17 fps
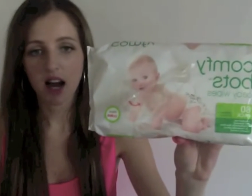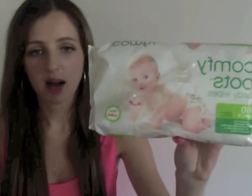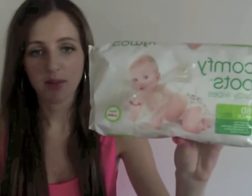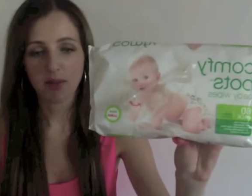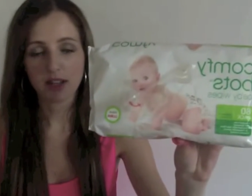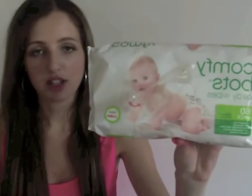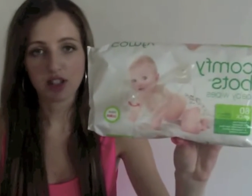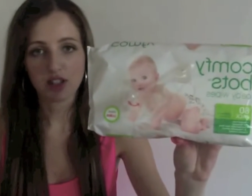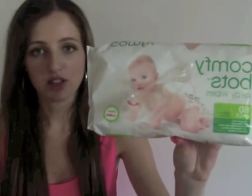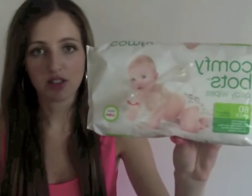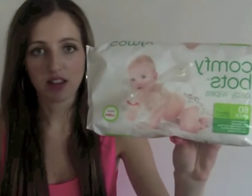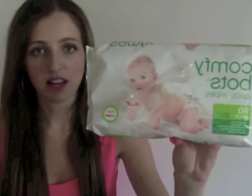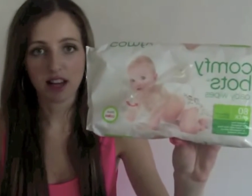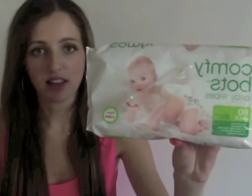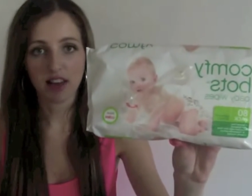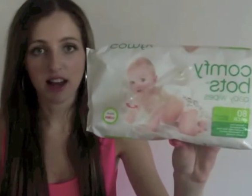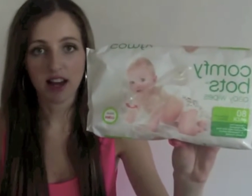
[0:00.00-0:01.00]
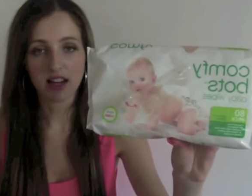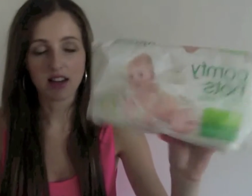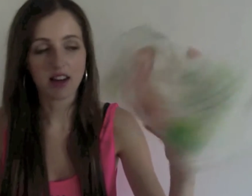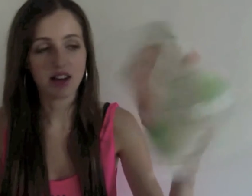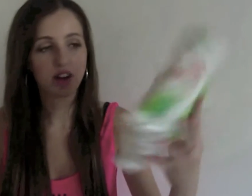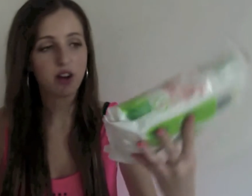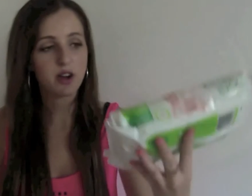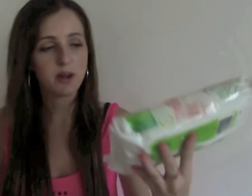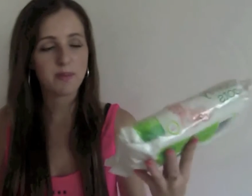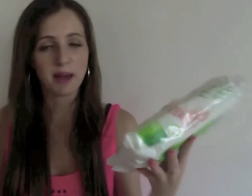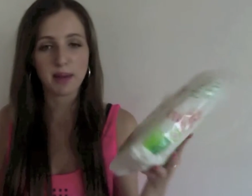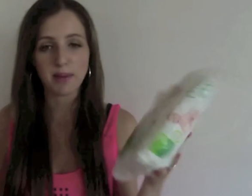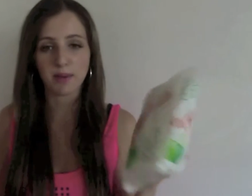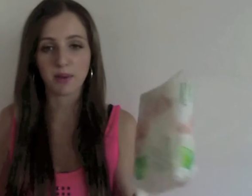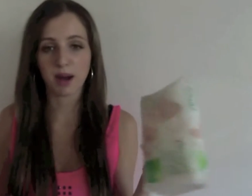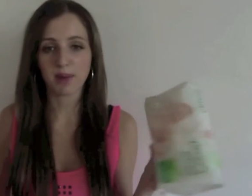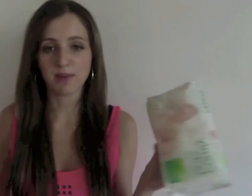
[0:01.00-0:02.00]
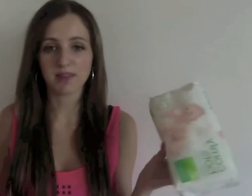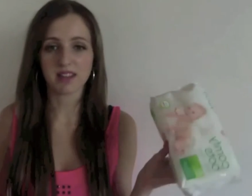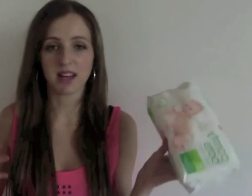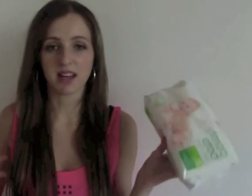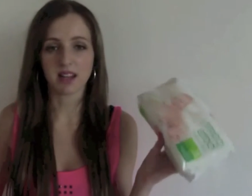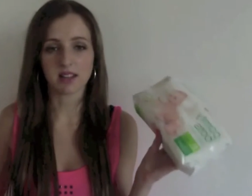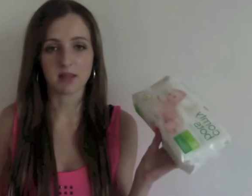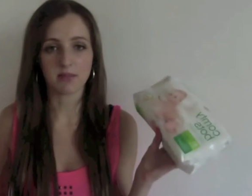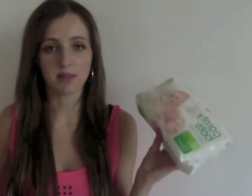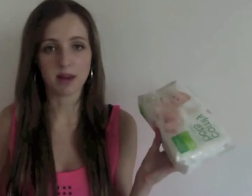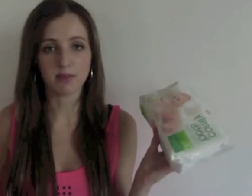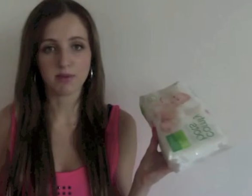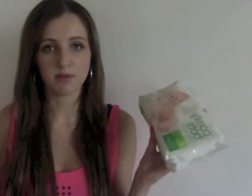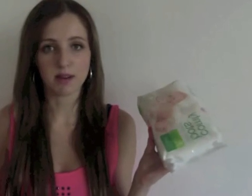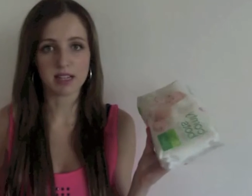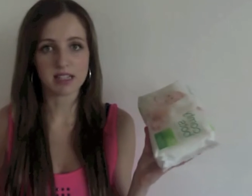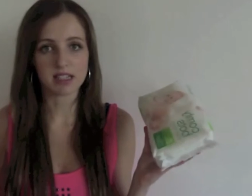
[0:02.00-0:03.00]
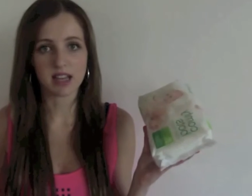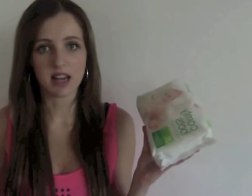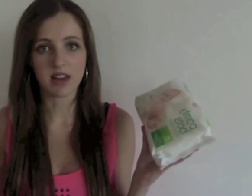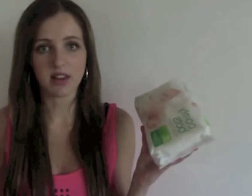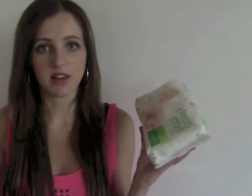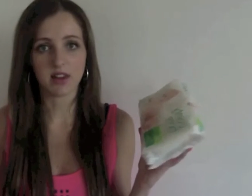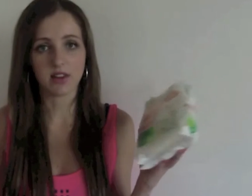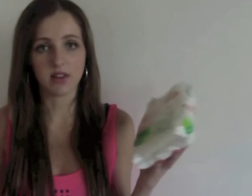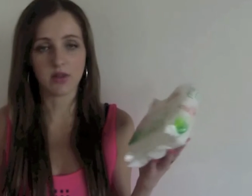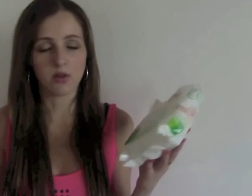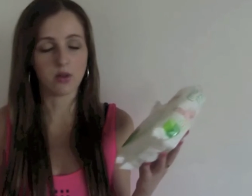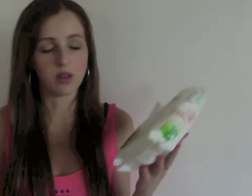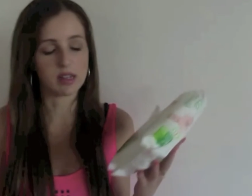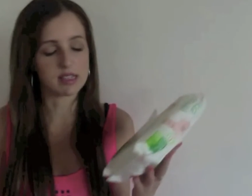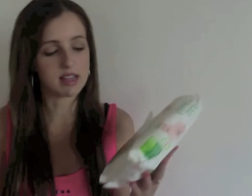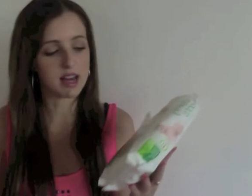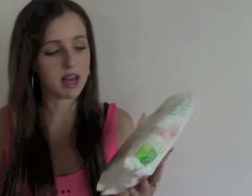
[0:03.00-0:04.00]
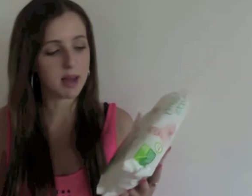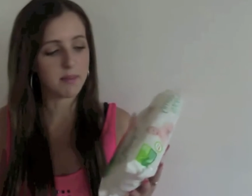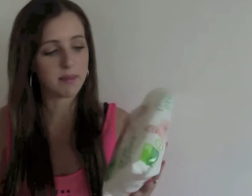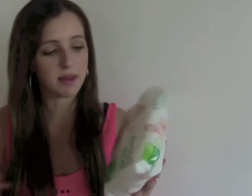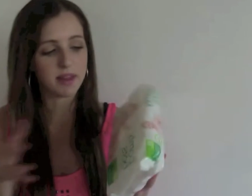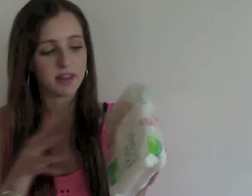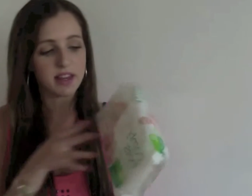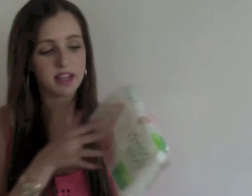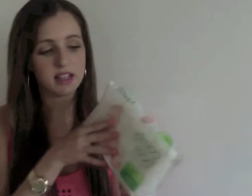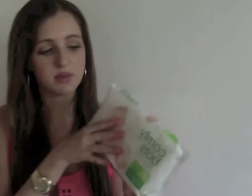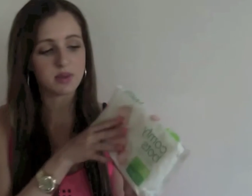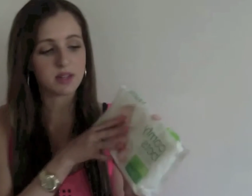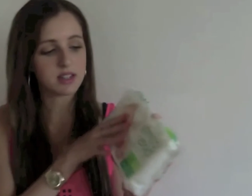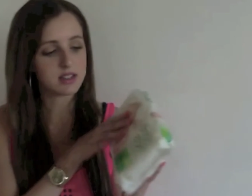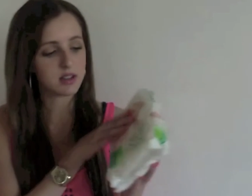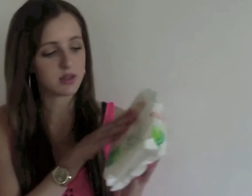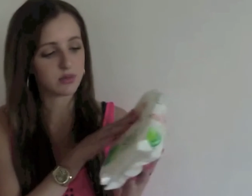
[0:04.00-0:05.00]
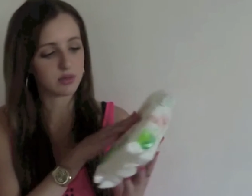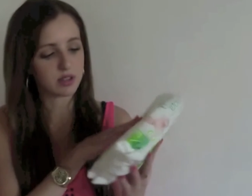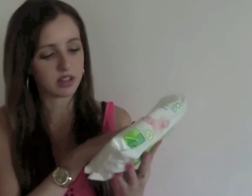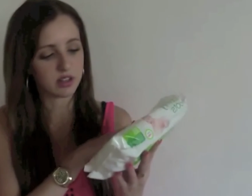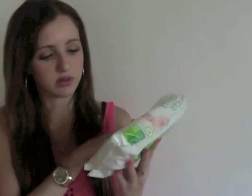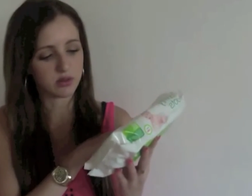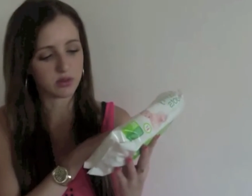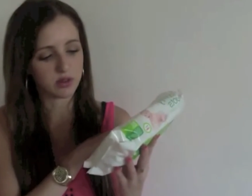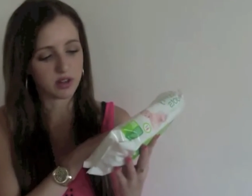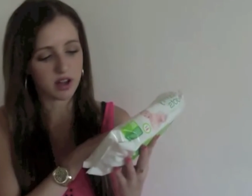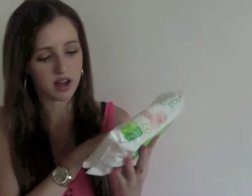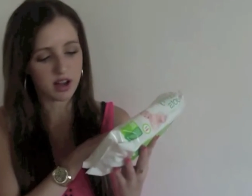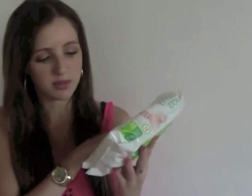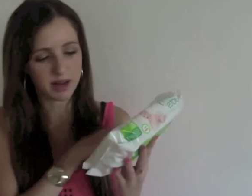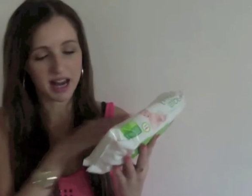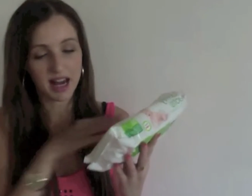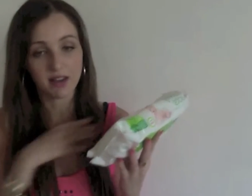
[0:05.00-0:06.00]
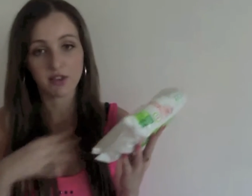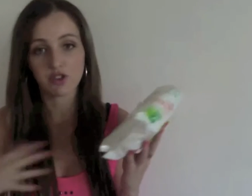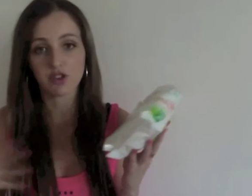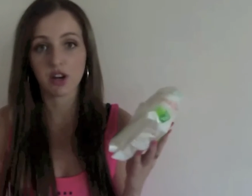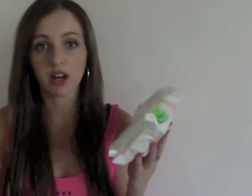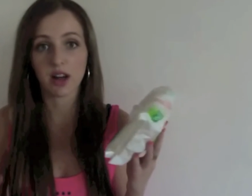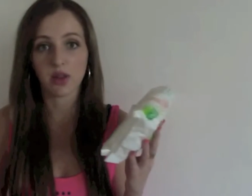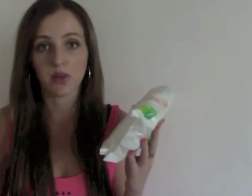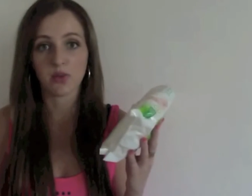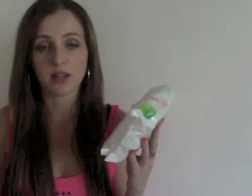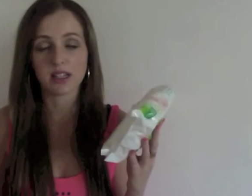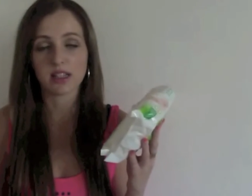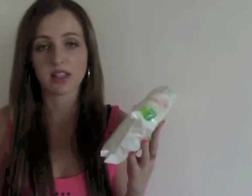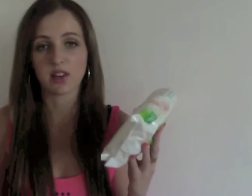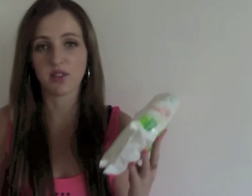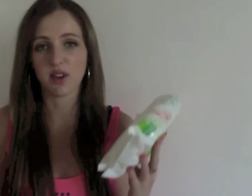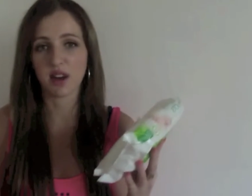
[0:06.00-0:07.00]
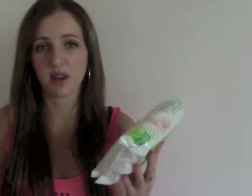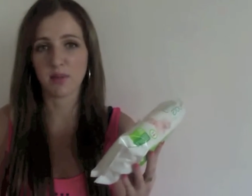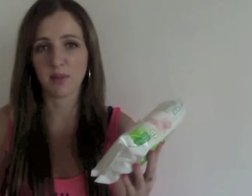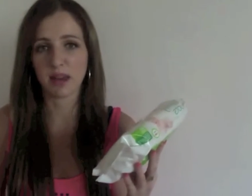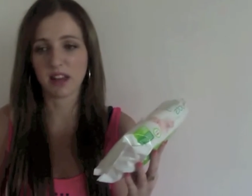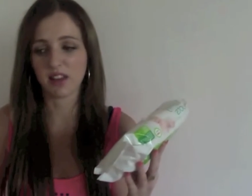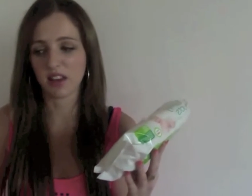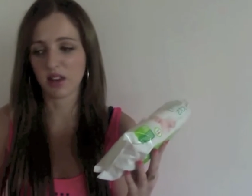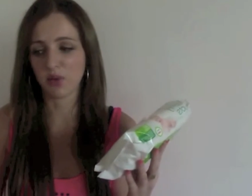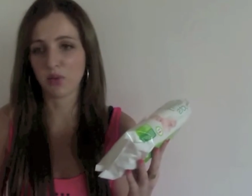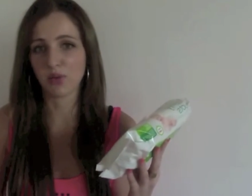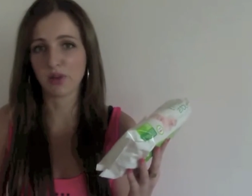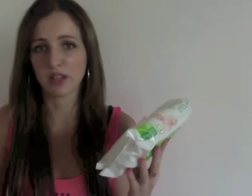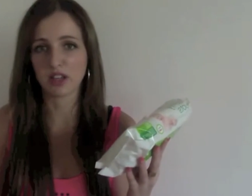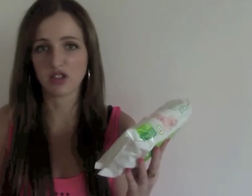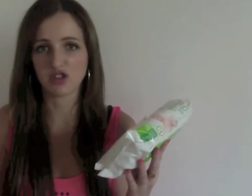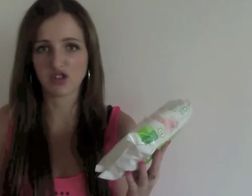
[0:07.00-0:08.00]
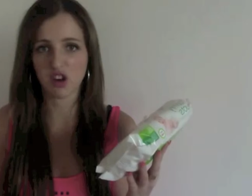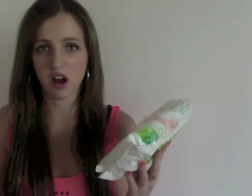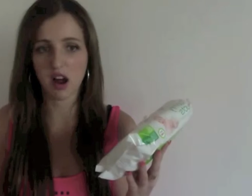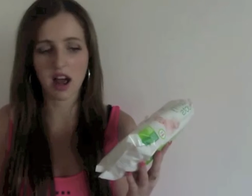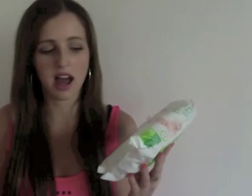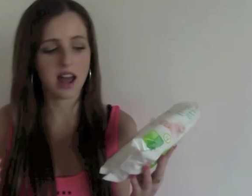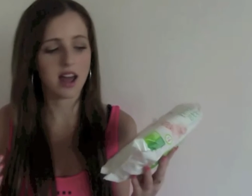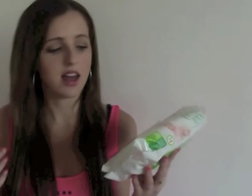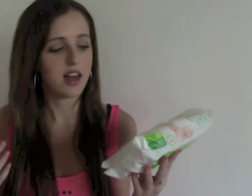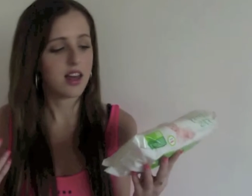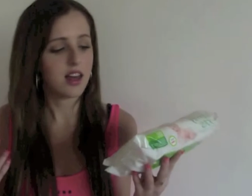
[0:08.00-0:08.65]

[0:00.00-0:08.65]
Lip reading: They just look like that. I know baby wipes, like some people might say that they're all the same, but these ones are really good. I have tried other ones that have either been like really dry